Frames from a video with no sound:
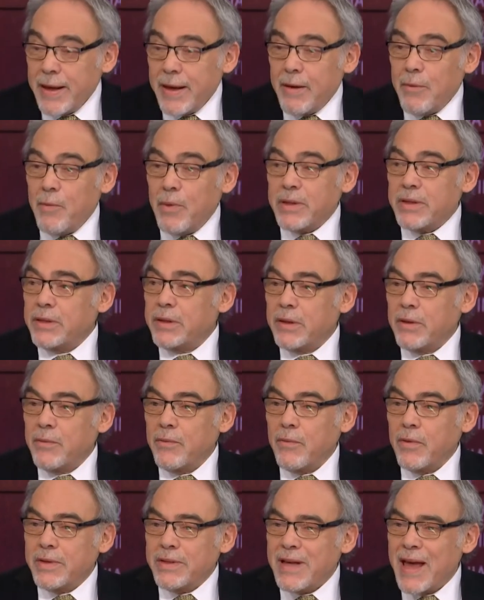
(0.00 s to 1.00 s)

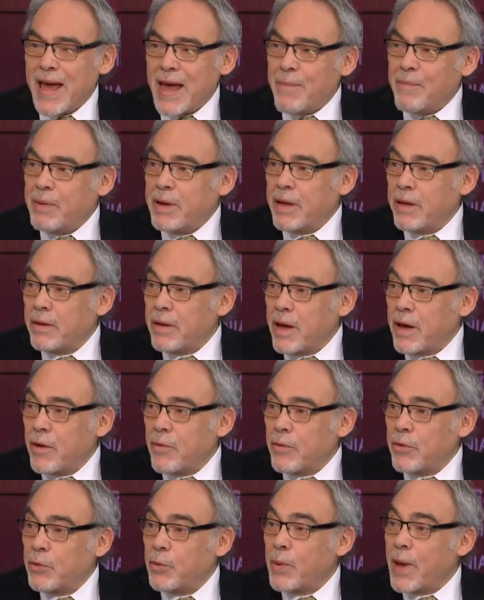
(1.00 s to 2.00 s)
What's happening now
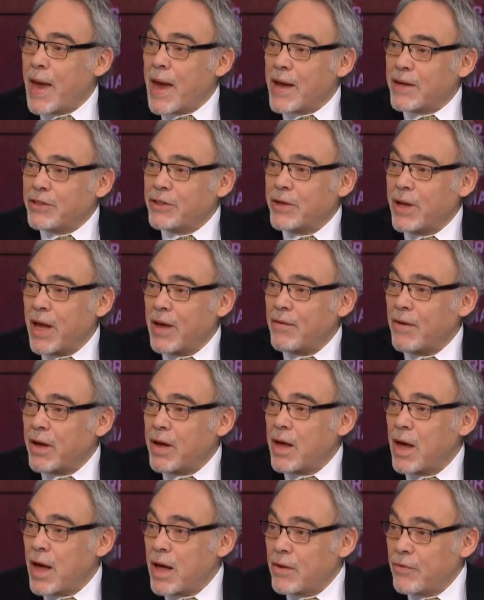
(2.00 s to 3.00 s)
is we actually have a
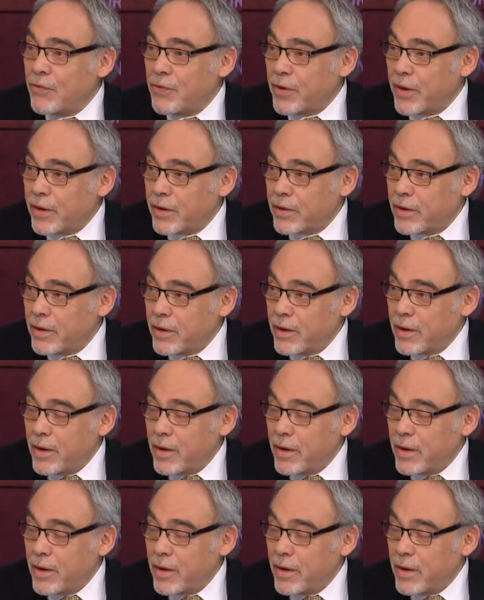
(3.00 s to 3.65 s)
conflict